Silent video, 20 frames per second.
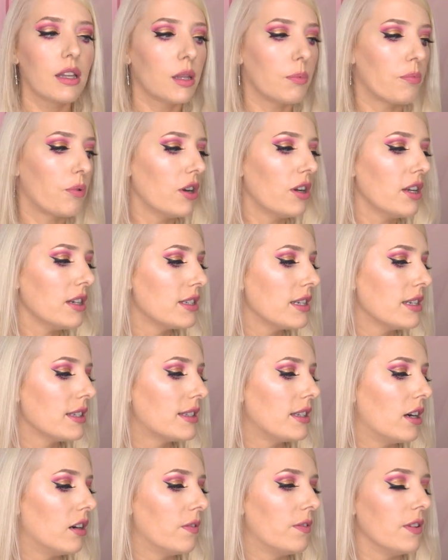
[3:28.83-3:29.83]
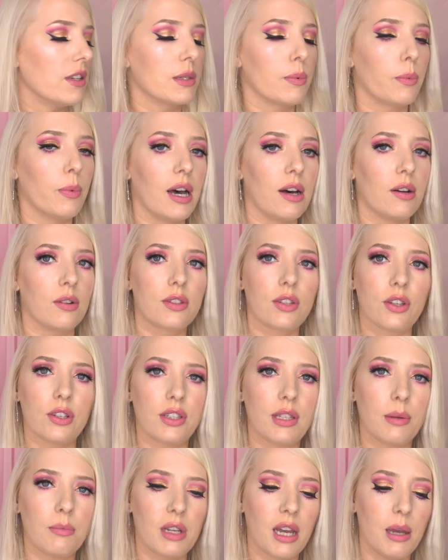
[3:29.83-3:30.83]
The product itself as well, so
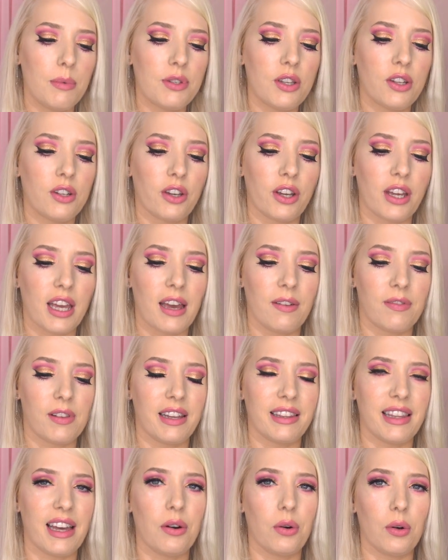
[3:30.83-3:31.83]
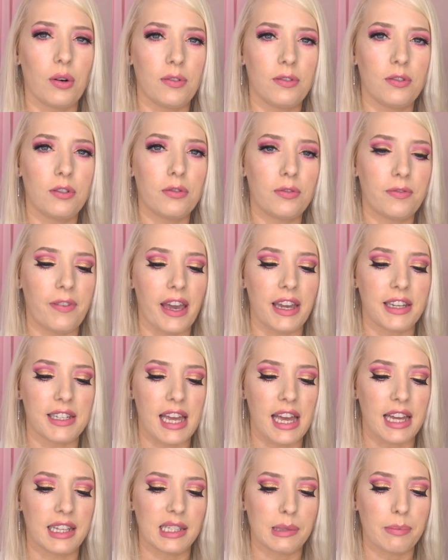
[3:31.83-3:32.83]
sometimes you know you have like that awful fake
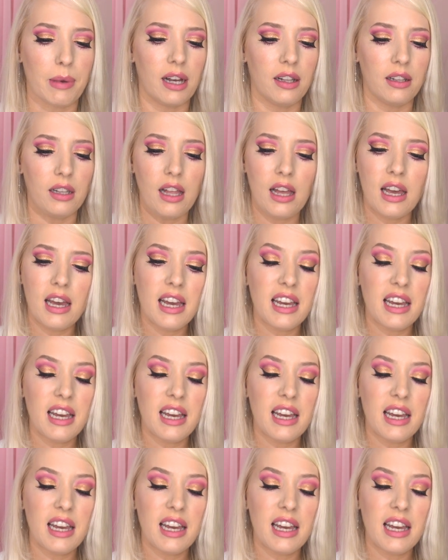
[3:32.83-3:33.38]
tan smell.